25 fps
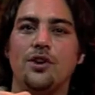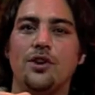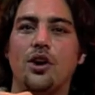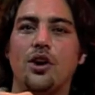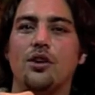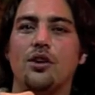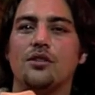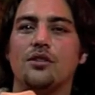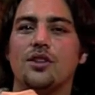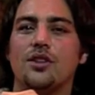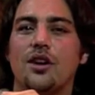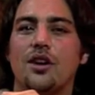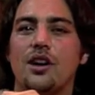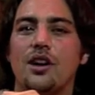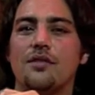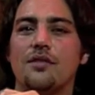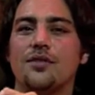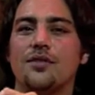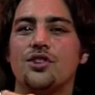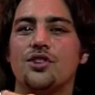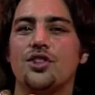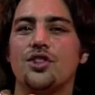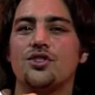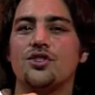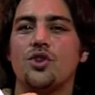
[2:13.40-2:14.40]
got time for
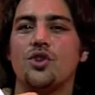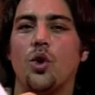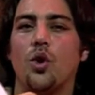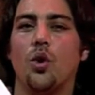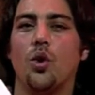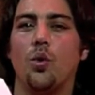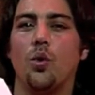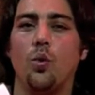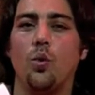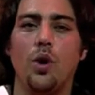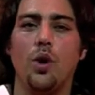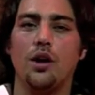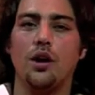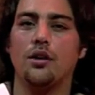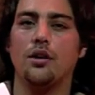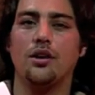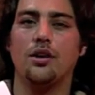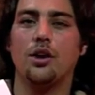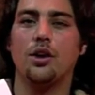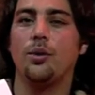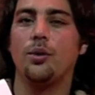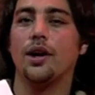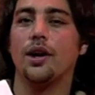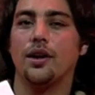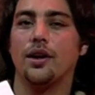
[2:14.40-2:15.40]
just one
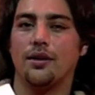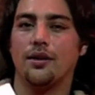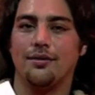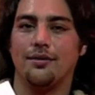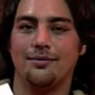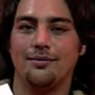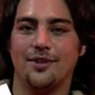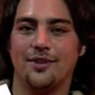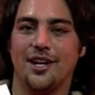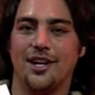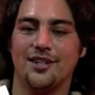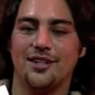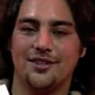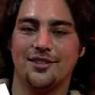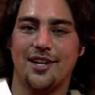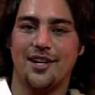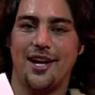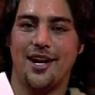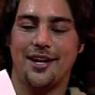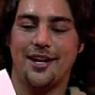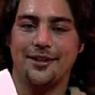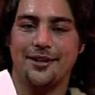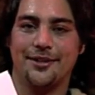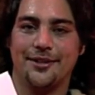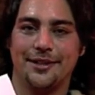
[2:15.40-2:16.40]
quick
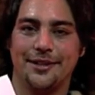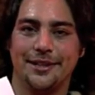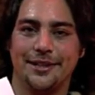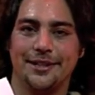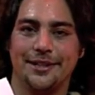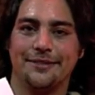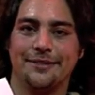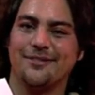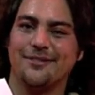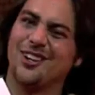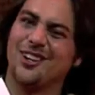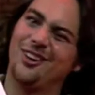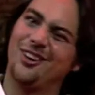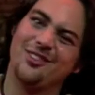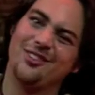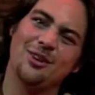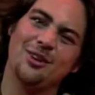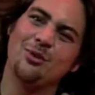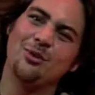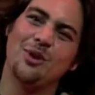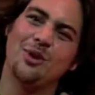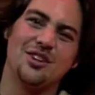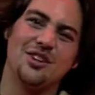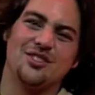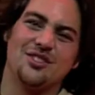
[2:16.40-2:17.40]
nightstand. Oh, they're
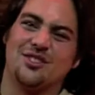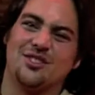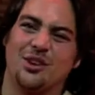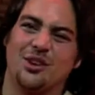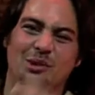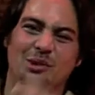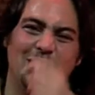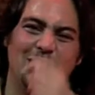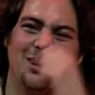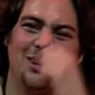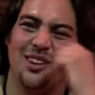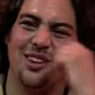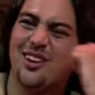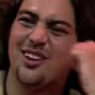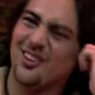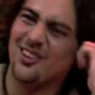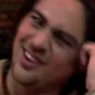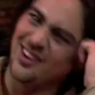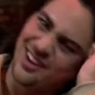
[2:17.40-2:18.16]
always just a quick one, aren't